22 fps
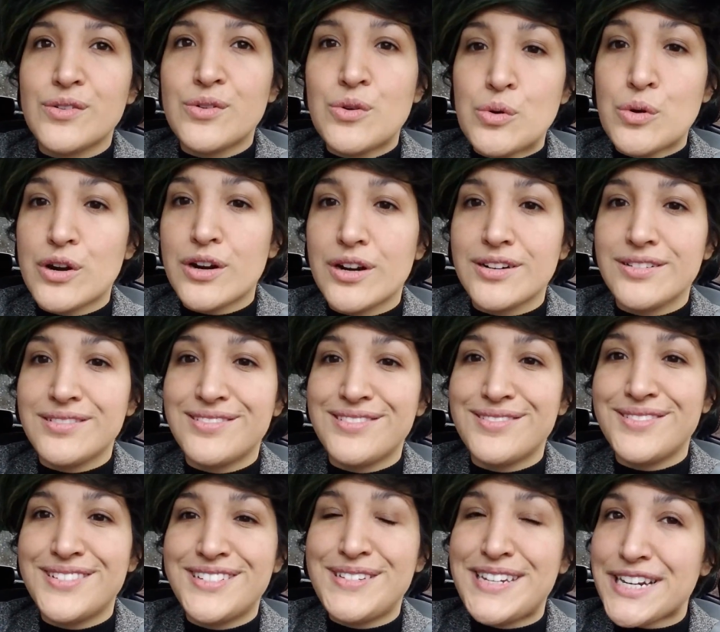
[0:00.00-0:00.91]
or
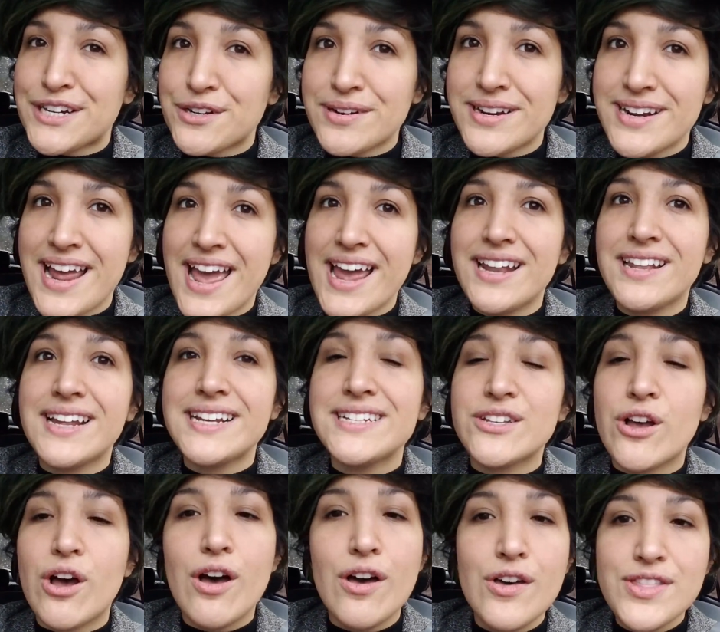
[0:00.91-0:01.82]
deer in
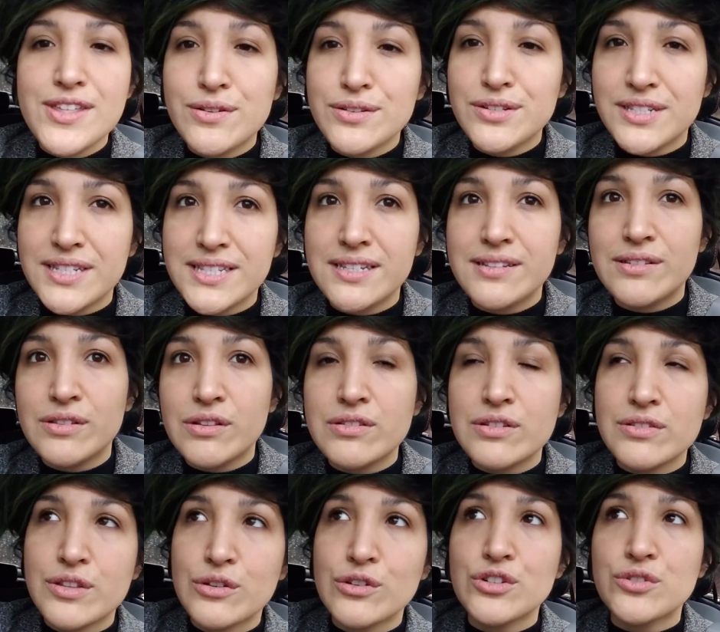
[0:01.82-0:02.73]
headlights, all those
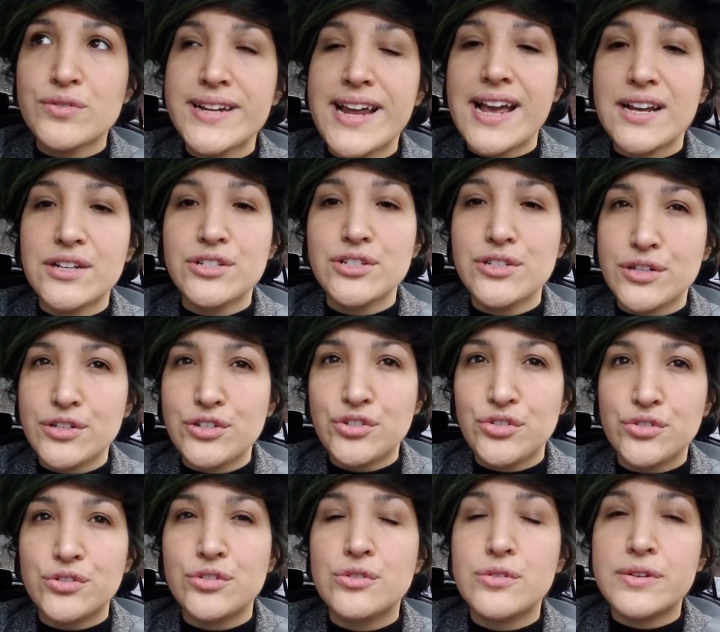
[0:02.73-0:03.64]
reactions are
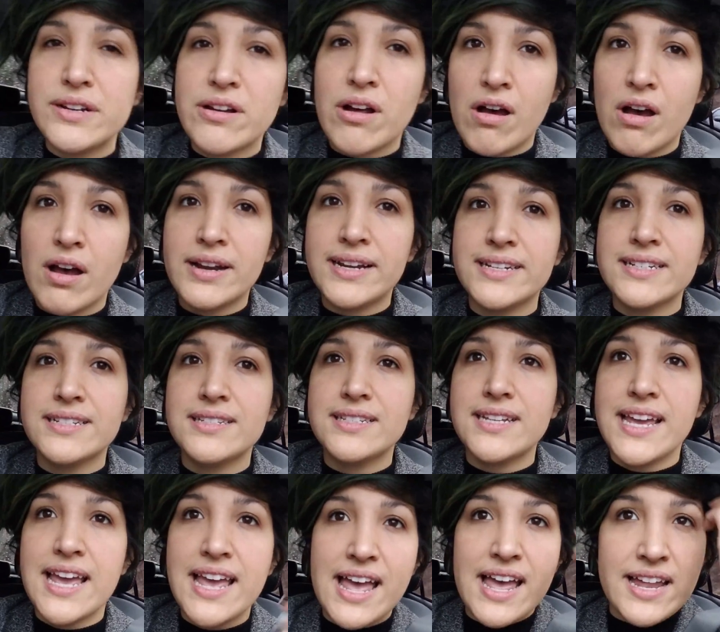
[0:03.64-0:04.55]
true and honest,
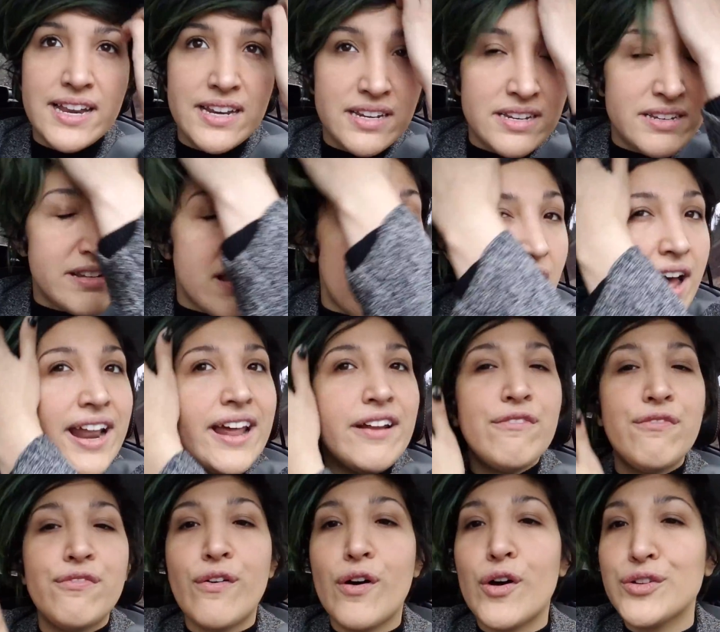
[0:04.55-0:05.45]
and not
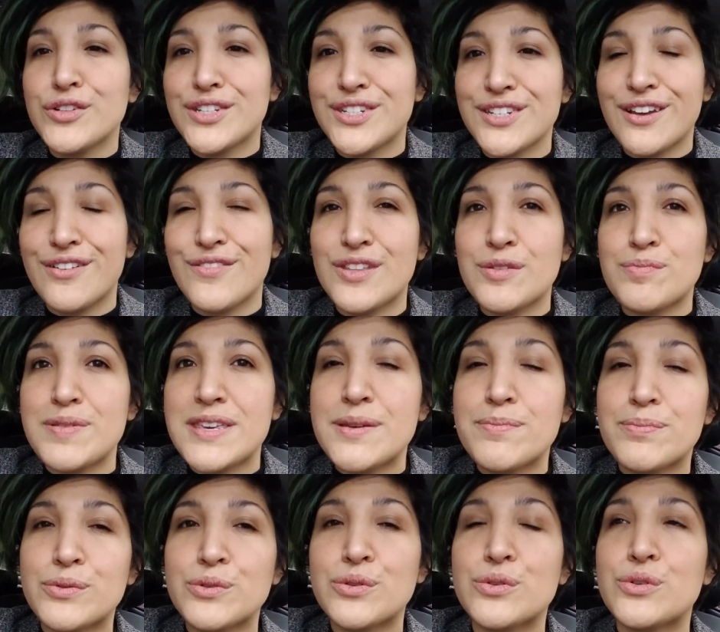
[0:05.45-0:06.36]
at fault of the
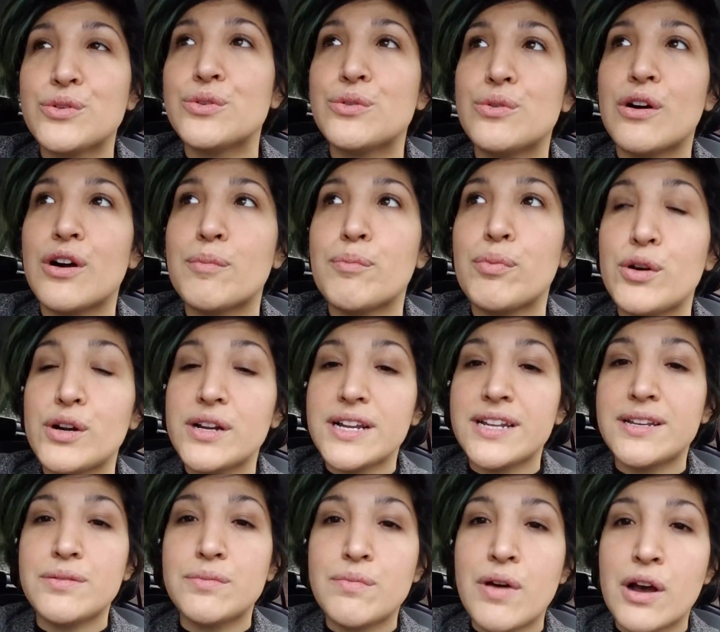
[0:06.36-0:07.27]
people who are put
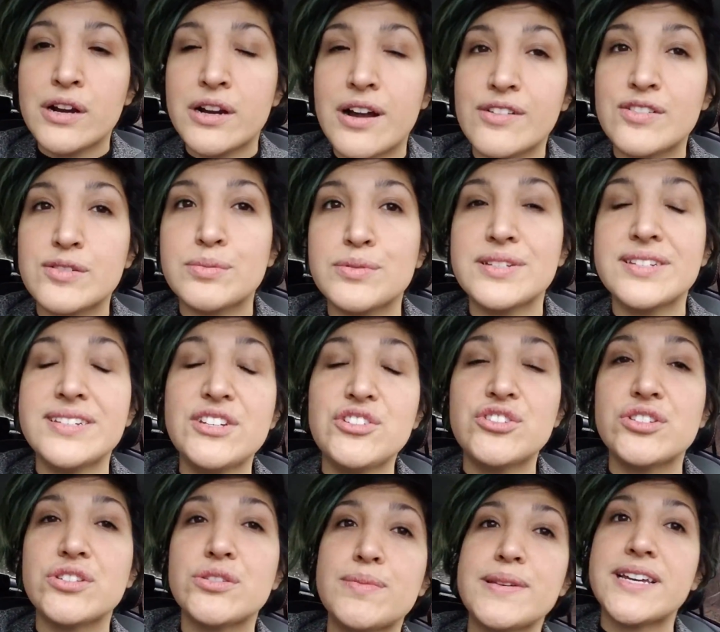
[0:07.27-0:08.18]
in uncomfortable
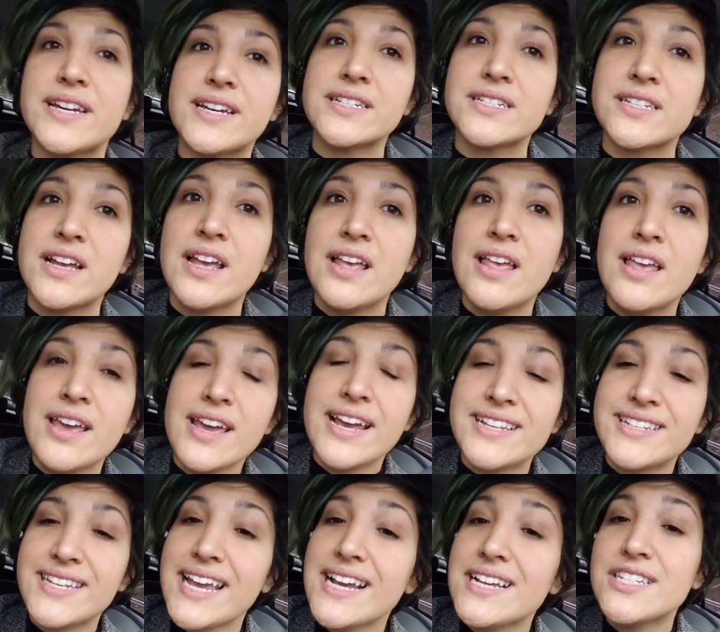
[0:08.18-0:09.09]
positions, because
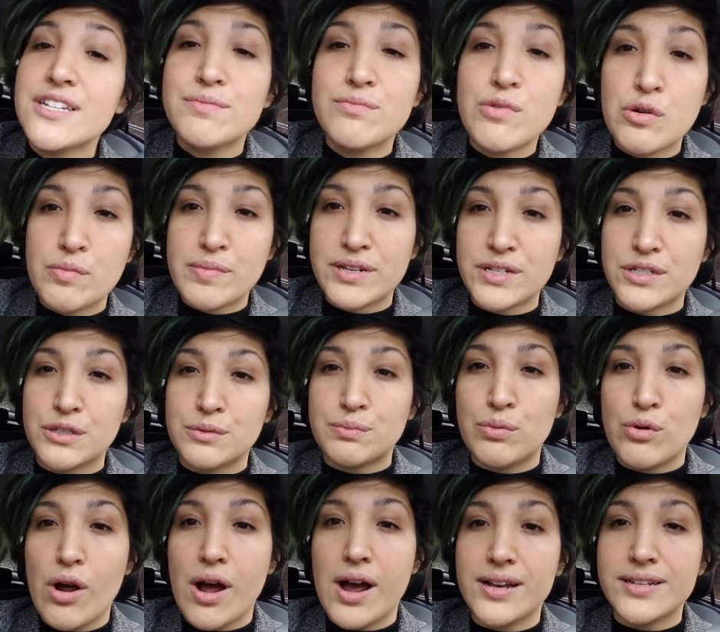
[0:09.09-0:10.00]
it takes a moment to
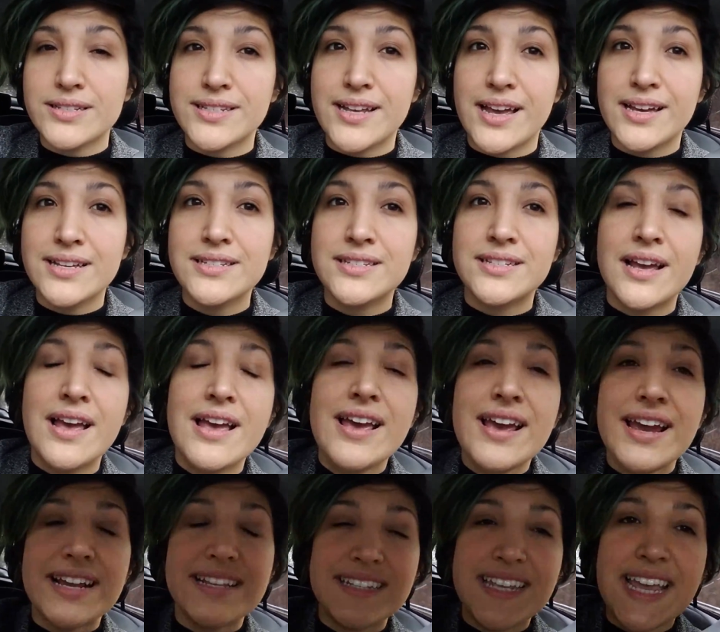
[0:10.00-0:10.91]
process.
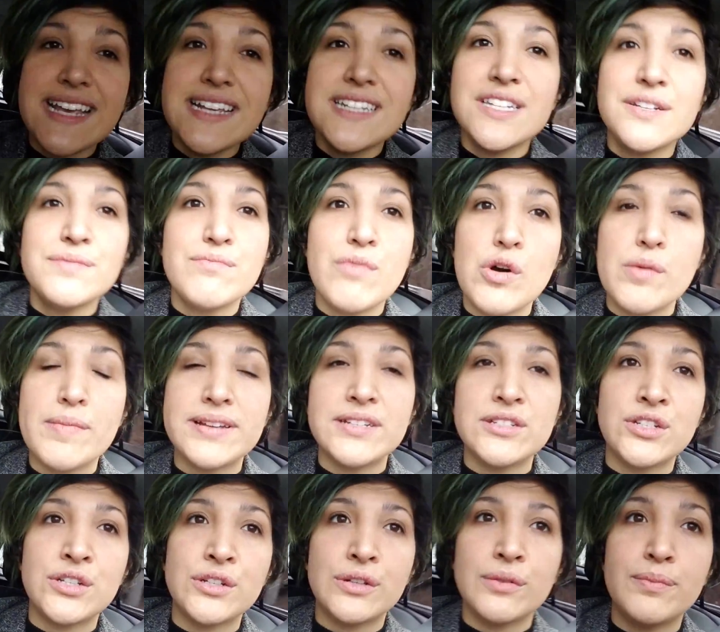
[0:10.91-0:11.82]
It takes a
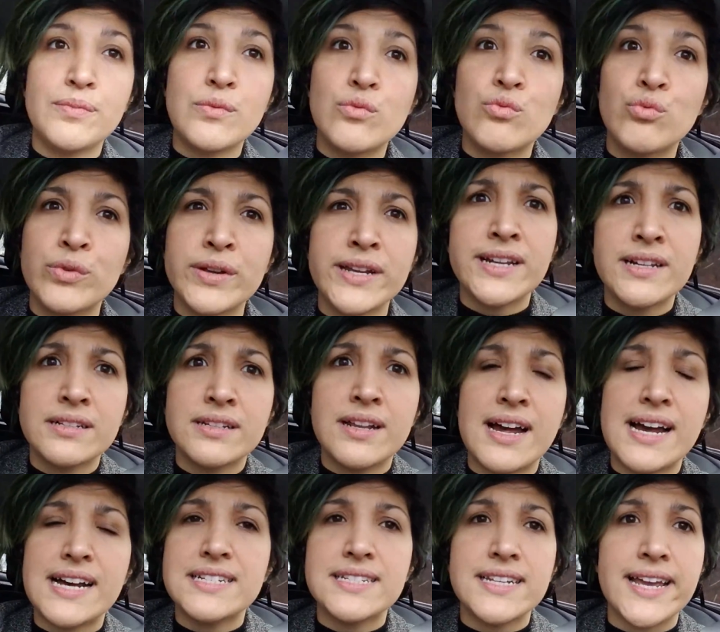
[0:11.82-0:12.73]
moment to
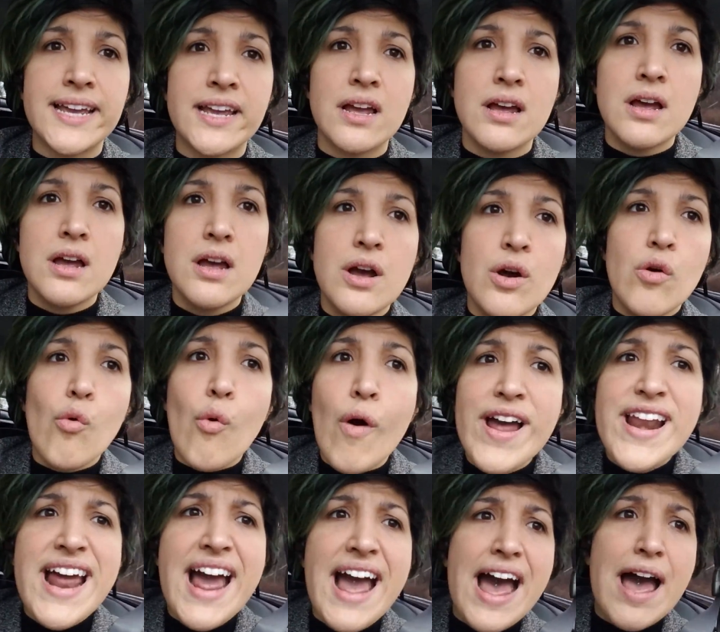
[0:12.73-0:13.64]
realize, like,
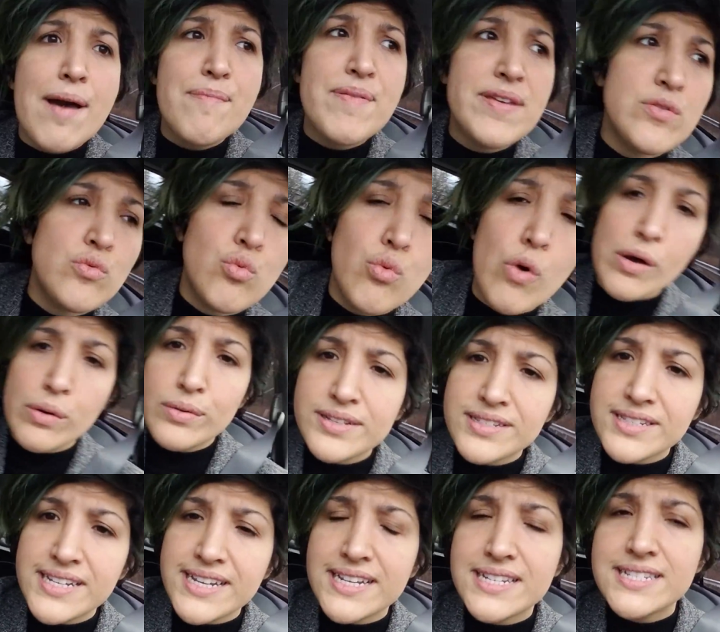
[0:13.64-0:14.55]
what happened? What
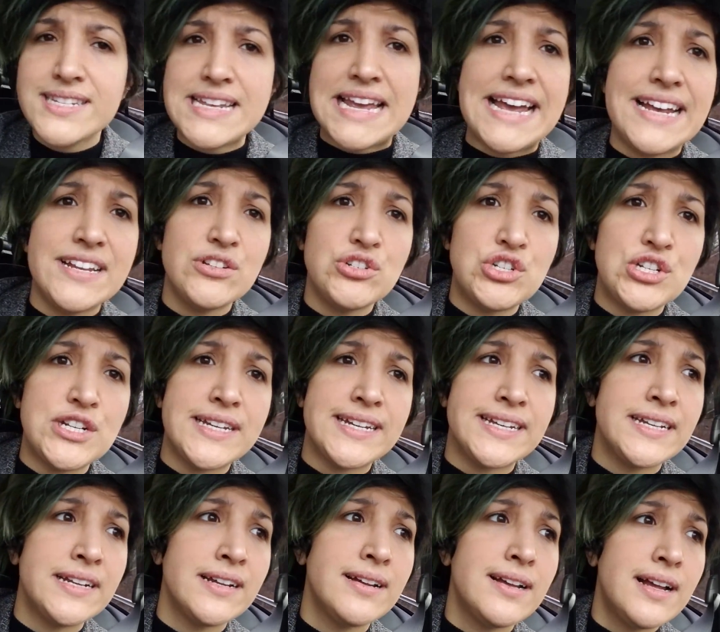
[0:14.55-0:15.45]
was the
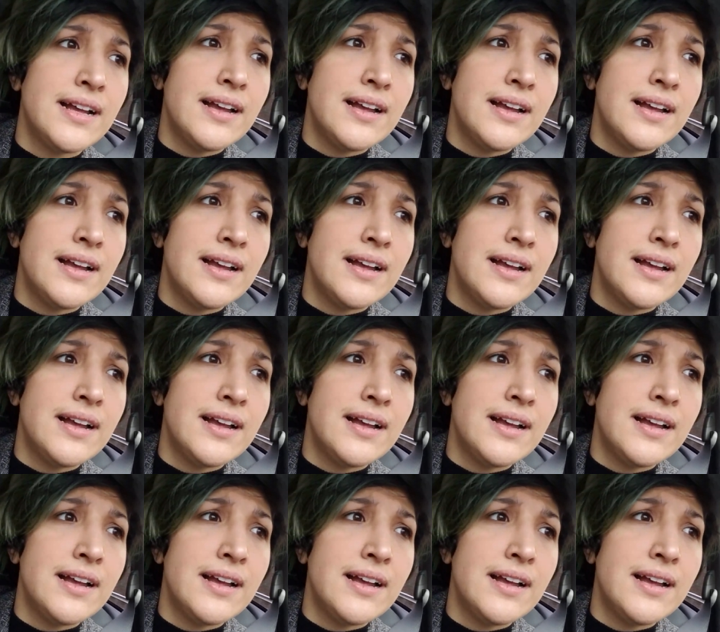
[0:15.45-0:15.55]
intention?